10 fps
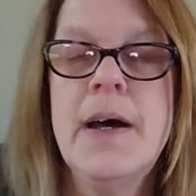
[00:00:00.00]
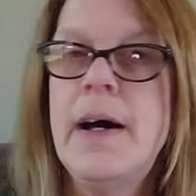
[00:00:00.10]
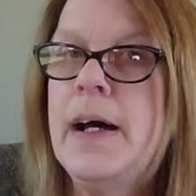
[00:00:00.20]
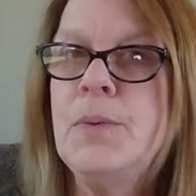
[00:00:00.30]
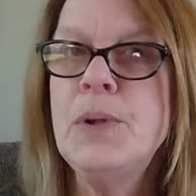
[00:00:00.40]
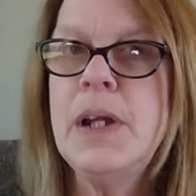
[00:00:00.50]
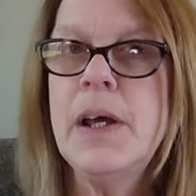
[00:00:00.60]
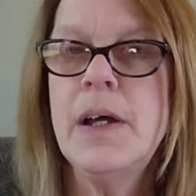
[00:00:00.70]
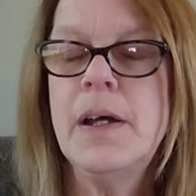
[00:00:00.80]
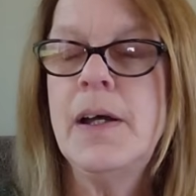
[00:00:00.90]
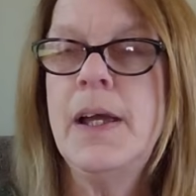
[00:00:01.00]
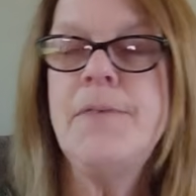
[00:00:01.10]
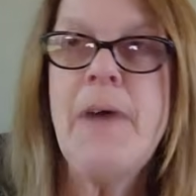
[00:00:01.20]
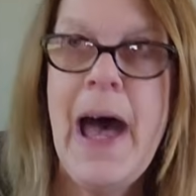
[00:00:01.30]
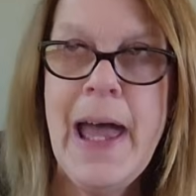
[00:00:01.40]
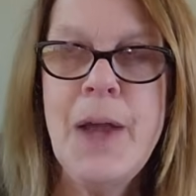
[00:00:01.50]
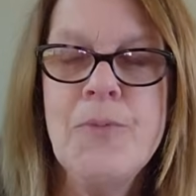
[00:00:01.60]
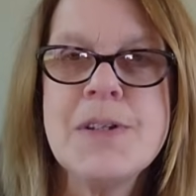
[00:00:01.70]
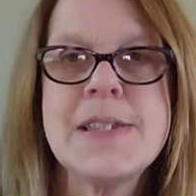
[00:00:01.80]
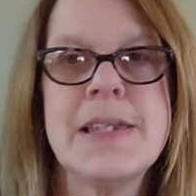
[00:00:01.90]
If I
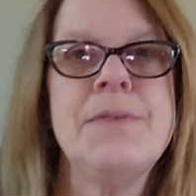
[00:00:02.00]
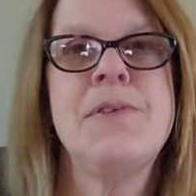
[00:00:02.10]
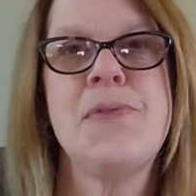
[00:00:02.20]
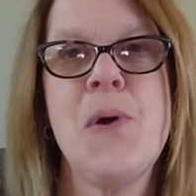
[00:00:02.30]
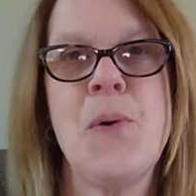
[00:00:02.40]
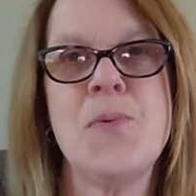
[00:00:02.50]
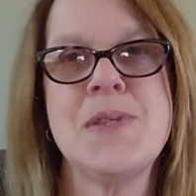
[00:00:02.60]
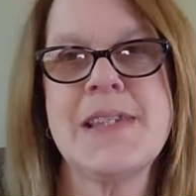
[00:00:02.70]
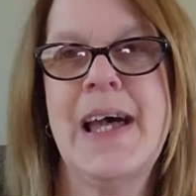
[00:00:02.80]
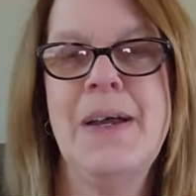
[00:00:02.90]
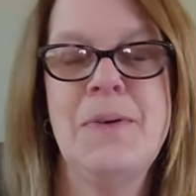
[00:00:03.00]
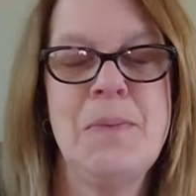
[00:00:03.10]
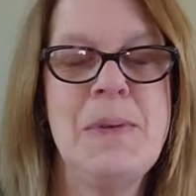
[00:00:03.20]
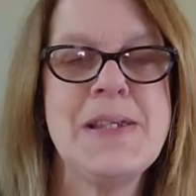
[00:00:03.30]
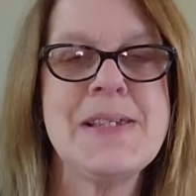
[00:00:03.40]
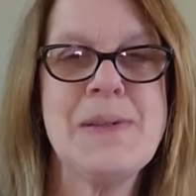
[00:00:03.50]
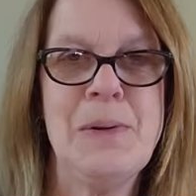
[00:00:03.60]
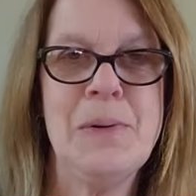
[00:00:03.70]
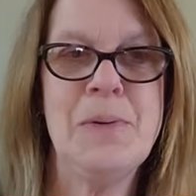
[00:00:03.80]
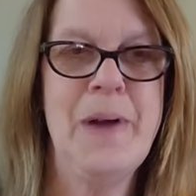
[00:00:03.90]
received those, I would be
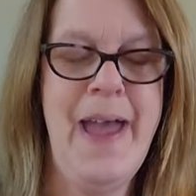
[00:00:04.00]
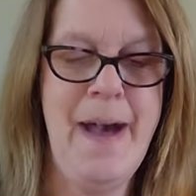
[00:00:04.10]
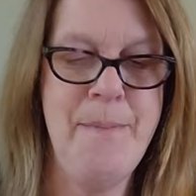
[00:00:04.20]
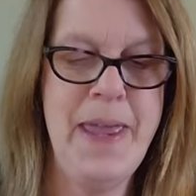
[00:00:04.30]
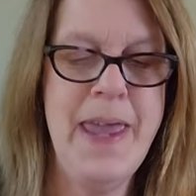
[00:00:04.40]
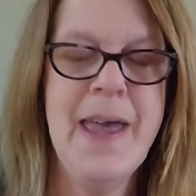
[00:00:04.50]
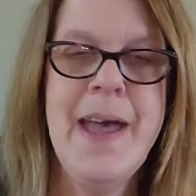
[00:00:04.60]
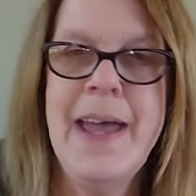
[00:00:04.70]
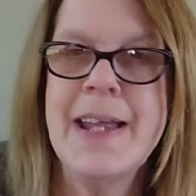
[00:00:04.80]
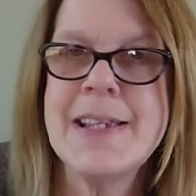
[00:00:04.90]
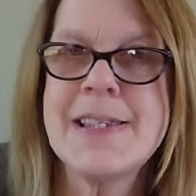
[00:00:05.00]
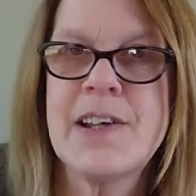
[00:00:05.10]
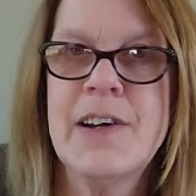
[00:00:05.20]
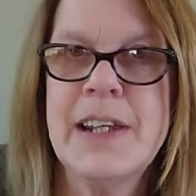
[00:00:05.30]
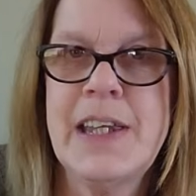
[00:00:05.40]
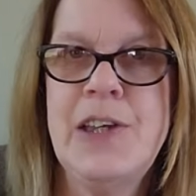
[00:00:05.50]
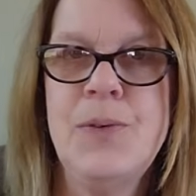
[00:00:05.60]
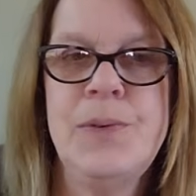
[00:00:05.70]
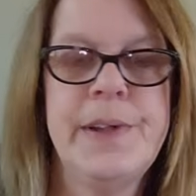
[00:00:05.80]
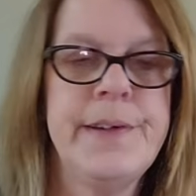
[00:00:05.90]
so happy. And it's got a
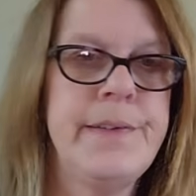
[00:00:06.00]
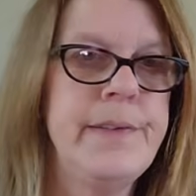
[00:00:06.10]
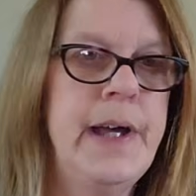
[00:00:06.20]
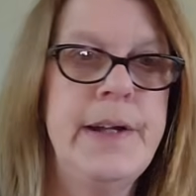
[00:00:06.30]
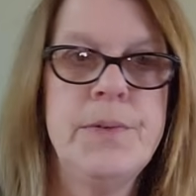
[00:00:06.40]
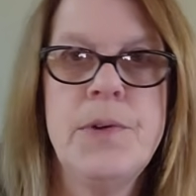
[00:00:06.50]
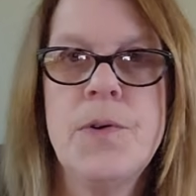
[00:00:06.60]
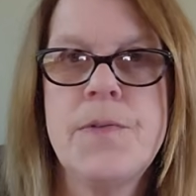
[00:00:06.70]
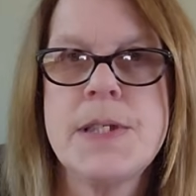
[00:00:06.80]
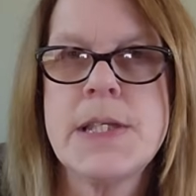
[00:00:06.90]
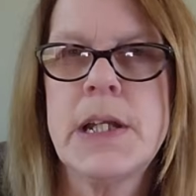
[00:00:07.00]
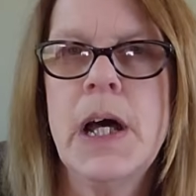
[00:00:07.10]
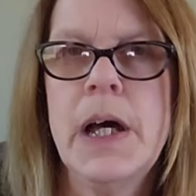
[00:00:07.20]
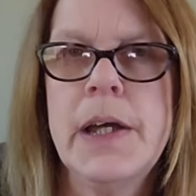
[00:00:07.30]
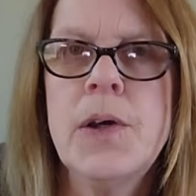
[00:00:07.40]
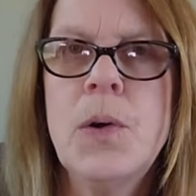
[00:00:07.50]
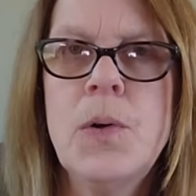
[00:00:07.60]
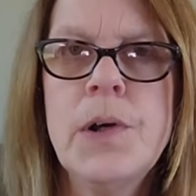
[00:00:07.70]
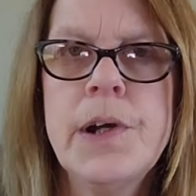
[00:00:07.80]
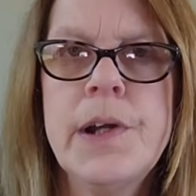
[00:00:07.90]
cute little, I don't know if it's an
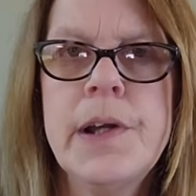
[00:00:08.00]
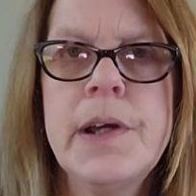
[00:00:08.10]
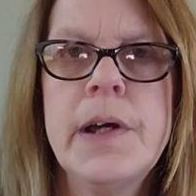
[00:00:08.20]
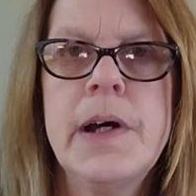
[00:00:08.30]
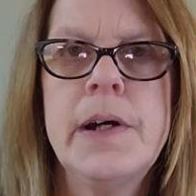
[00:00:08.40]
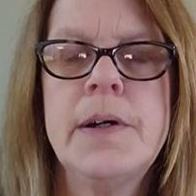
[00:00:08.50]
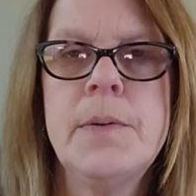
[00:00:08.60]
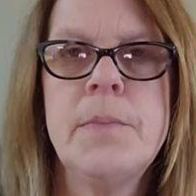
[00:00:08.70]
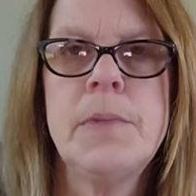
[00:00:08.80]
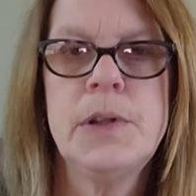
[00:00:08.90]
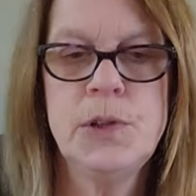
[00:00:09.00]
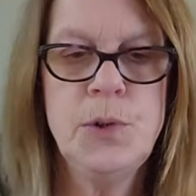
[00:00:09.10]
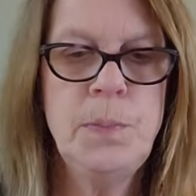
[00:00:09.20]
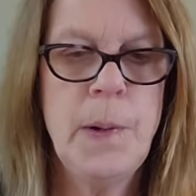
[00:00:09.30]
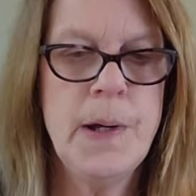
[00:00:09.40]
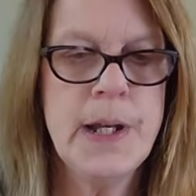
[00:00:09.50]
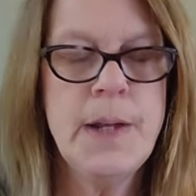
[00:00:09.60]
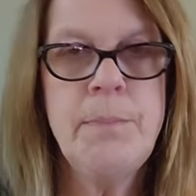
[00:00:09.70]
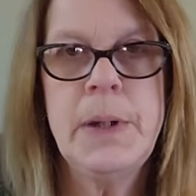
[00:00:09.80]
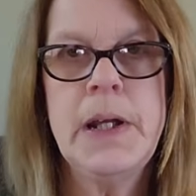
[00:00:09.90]
I-cord loop on
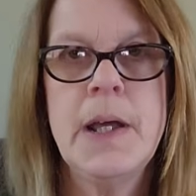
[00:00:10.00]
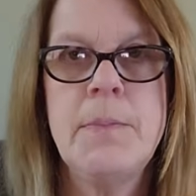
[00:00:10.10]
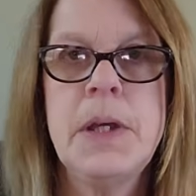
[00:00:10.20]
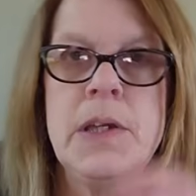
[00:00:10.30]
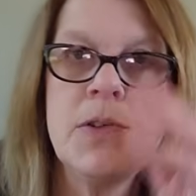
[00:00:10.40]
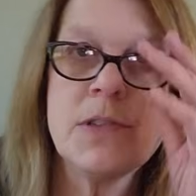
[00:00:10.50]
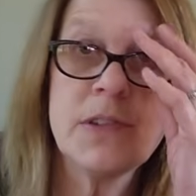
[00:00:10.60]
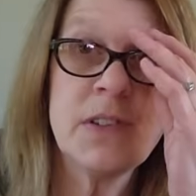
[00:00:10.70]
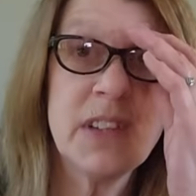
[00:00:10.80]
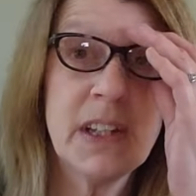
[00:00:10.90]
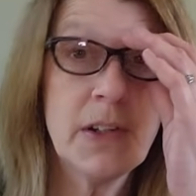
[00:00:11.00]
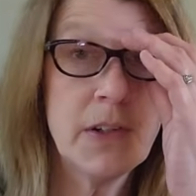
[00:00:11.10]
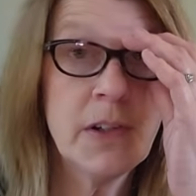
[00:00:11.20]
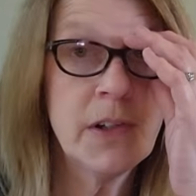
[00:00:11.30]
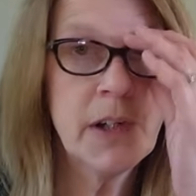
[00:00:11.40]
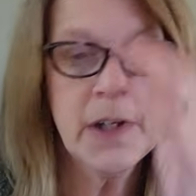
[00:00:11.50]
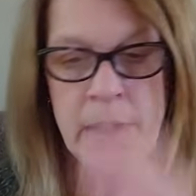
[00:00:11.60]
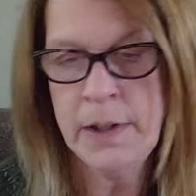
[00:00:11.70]
it, but I mean, you certainly could hook